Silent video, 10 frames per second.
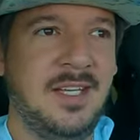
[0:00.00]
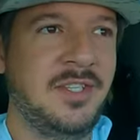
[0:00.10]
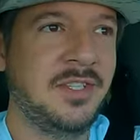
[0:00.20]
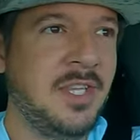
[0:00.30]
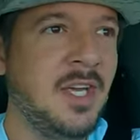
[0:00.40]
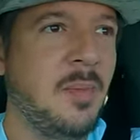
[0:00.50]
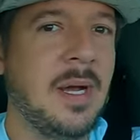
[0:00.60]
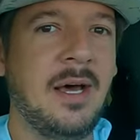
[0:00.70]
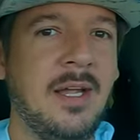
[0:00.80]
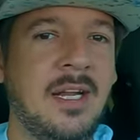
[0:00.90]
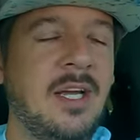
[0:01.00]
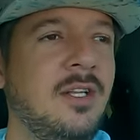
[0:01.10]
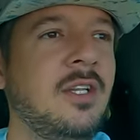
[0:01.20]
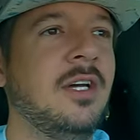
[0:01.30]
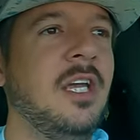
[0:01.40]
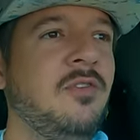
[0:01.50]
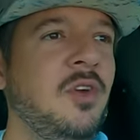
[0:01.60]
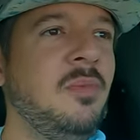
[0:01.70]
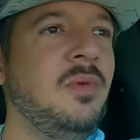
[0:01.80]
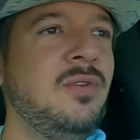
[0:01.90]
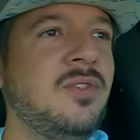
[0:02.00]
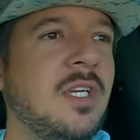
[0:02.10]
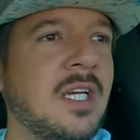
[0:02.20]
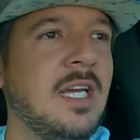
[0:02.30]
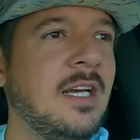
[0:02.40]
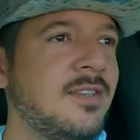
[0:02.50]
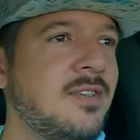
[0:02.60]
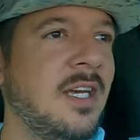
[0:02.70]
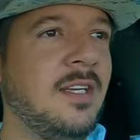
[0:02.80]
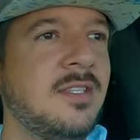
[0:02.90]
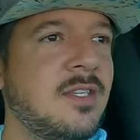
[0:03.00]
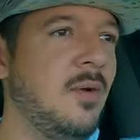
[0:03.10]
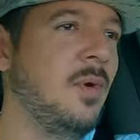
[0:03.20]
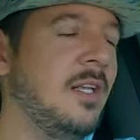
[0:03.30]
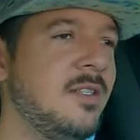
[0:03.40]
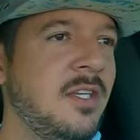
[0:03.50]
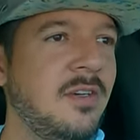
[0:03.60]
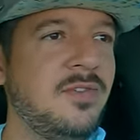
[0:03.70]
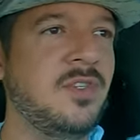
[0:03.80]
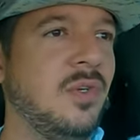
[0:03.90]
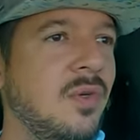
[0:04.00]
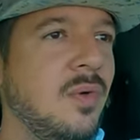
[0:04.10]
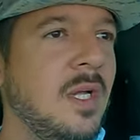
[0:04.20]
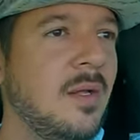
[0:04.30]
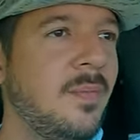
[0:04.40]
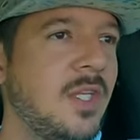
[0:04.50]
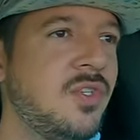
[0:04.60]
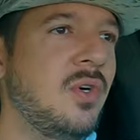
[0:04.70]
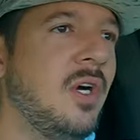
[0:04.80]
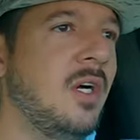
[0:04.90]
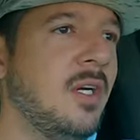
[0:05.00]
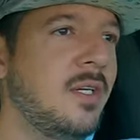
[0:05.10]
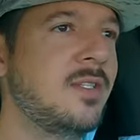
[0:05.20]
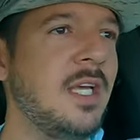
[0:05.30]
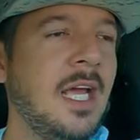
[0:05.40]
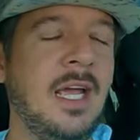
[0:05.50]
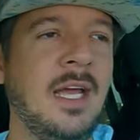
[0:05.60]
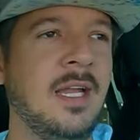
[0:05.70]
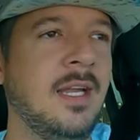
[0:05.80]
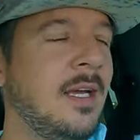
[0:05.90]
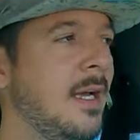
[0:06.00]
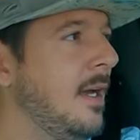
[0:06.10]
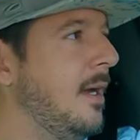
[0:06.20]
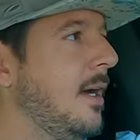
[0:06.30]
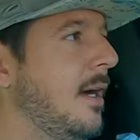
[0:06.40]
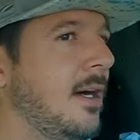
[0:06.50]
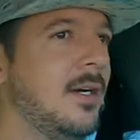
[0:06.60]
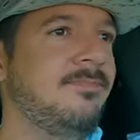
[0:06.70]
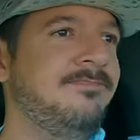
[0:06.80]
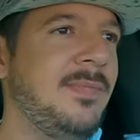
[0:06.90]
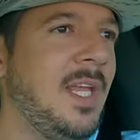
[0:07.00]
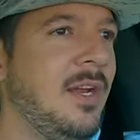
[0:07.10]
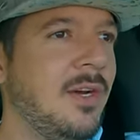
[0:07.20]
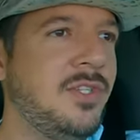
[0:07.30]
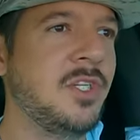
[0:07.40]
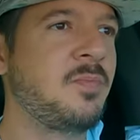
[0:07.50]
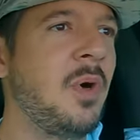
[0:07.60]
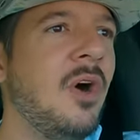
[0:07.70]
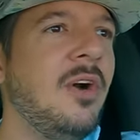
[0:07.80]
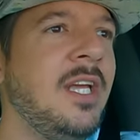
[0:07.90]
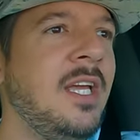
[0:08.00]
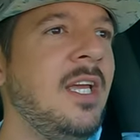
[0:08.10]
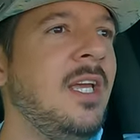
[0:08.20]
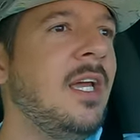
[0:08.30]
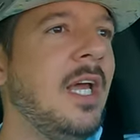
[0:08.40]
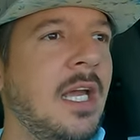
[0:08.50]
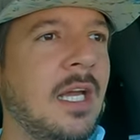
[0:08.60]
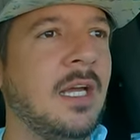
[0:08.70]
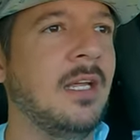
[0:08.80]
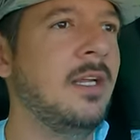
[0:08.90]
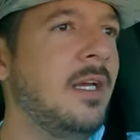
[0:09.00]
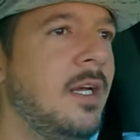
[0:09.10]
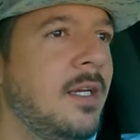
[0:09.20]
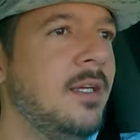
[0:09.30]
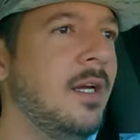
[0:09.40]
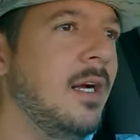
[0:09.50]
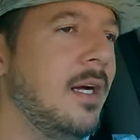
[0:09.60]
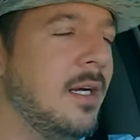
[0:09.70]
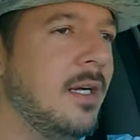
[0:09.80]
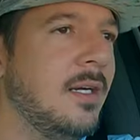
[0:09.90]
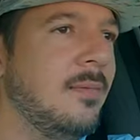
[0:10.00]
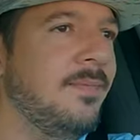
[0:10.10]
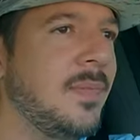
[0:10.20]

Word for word: Just think about it. Look, if your music has things relative to drugs and, uh, you know, just partying and uh,